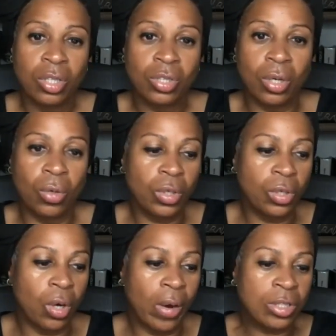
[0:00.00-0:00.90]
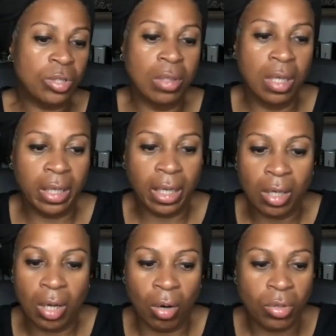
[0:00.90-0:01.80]
So, as you look at,
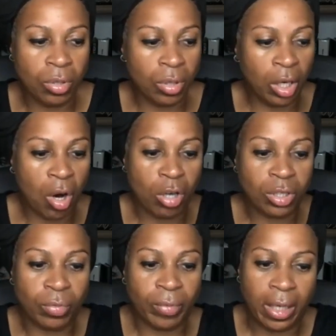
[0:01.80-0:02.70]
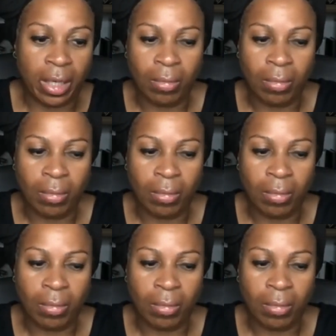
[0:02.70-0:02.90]
you're incarcerated.